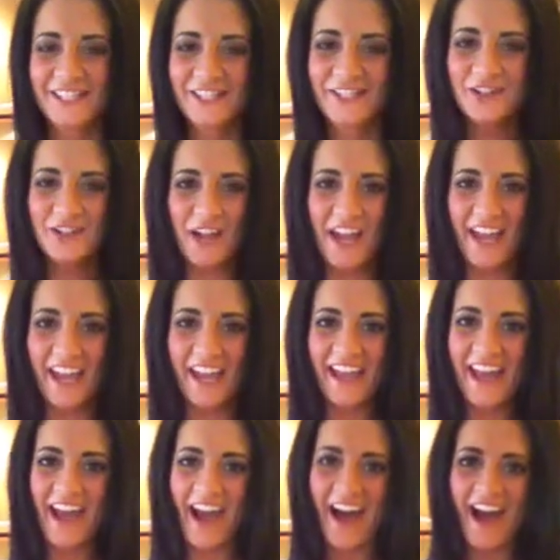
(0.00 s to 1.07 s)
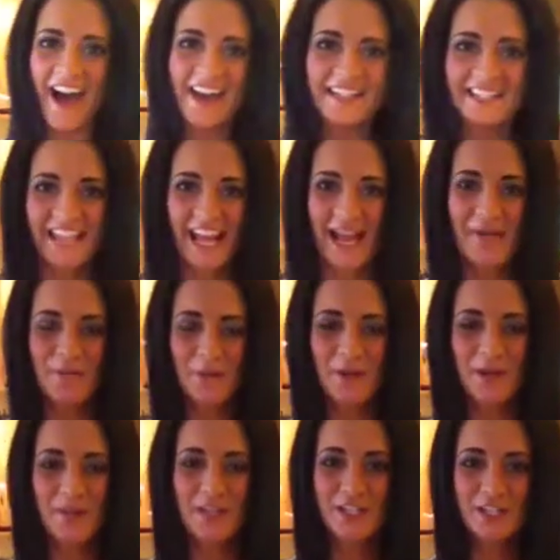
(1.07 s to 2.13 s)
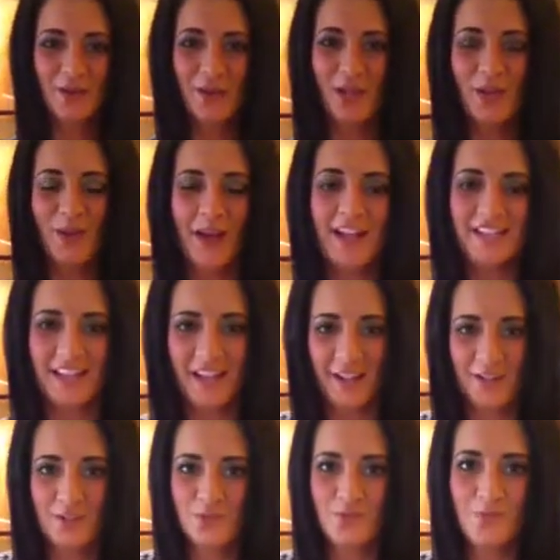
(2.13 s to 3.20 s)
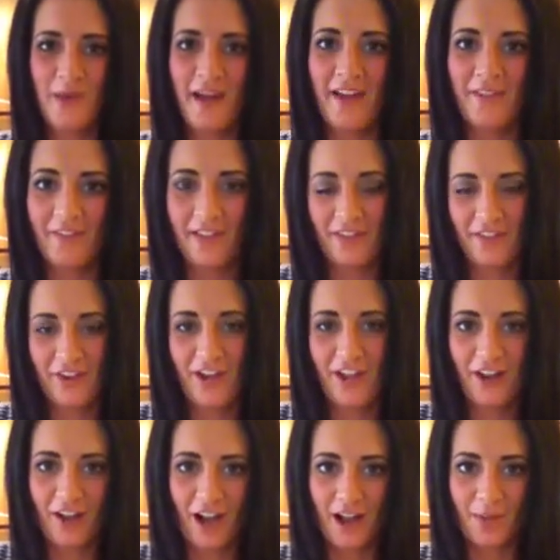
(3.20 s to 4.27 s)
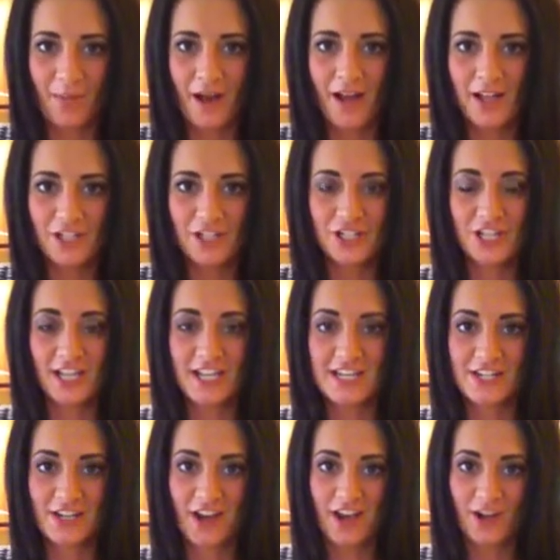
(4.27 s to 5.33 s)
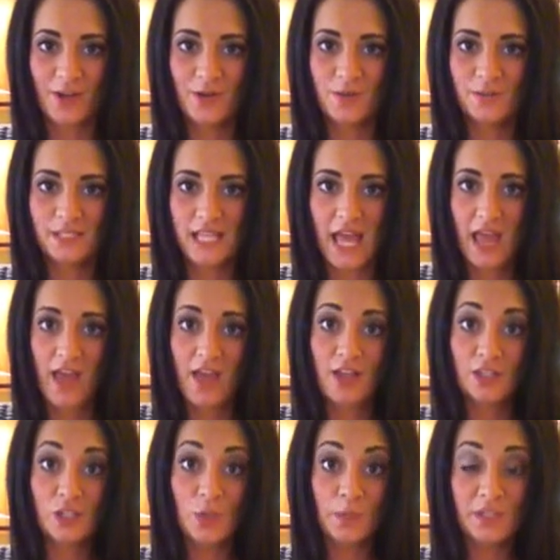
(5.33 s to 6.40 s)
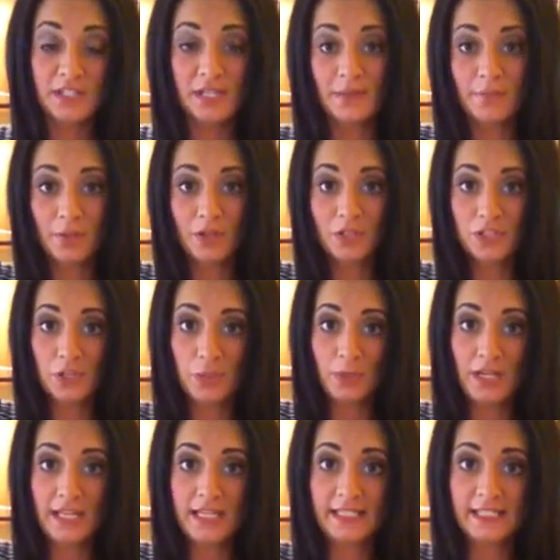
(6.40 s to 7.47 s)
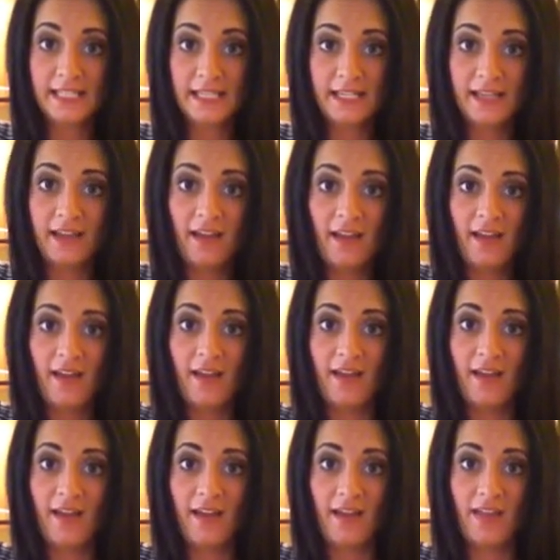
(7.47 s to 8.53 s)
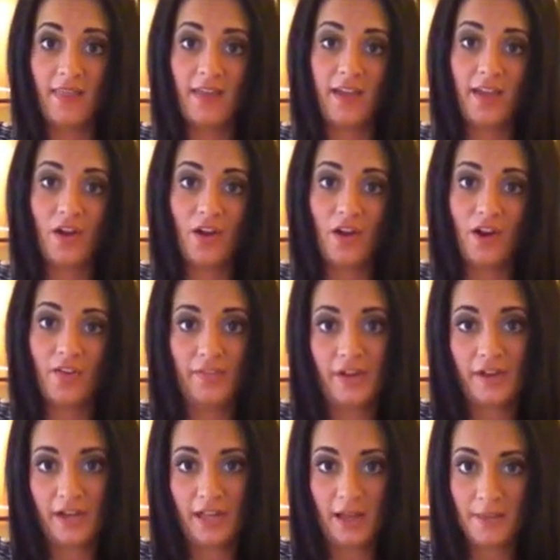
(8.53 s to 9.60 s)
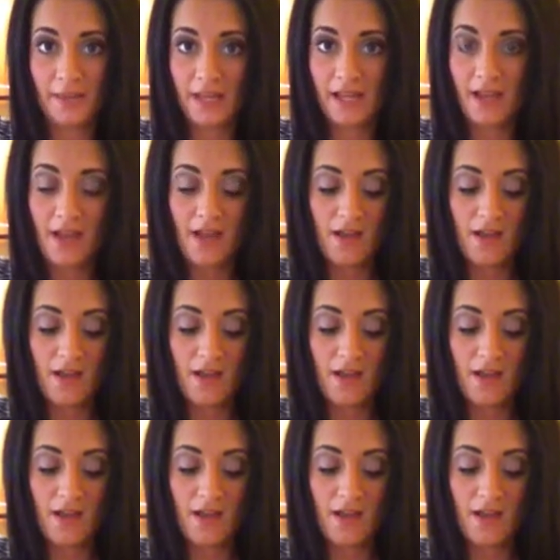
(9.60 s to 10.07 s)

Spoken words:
Dre. Today I'm going to be showing you guys how to do my favorite crock-pot chicken tacos. Super simple, super easy, and they are very yummy.